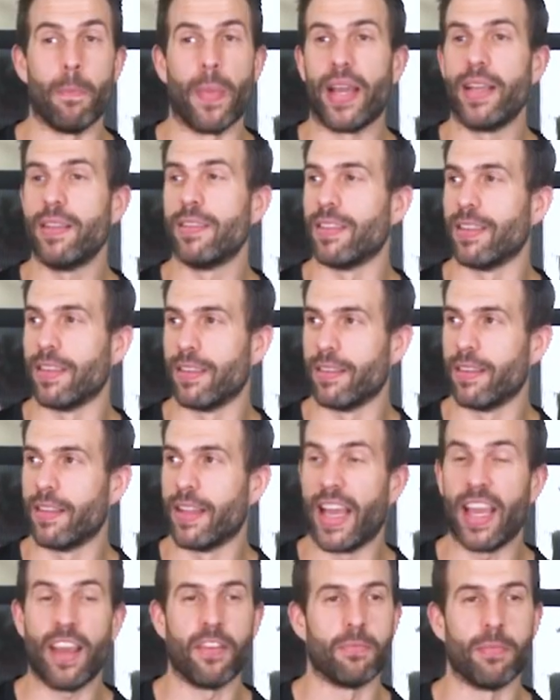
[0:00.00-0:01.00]
Amazing. Yeah.
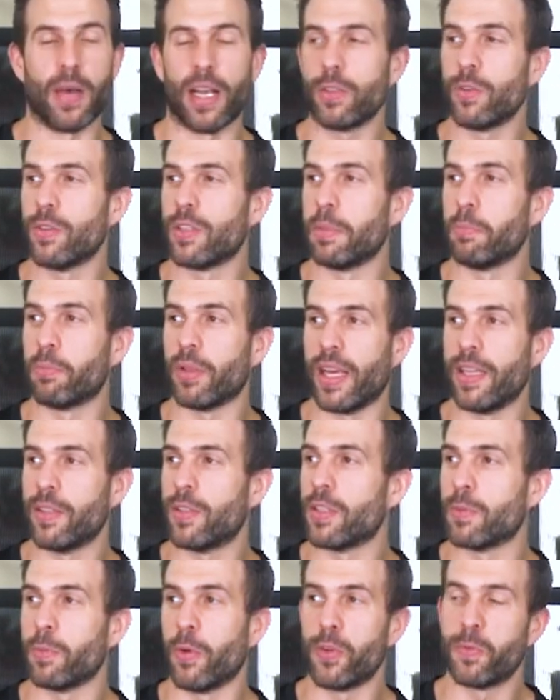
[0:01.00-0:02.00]
They have muscles in
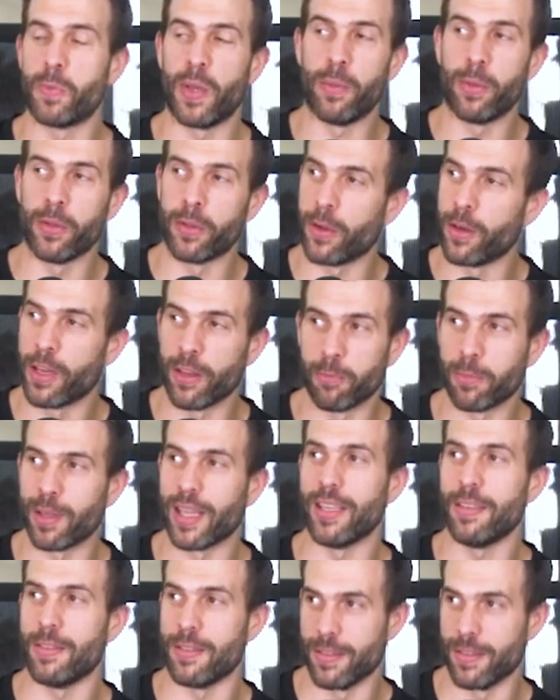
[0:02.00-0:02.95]
places most people don't have places.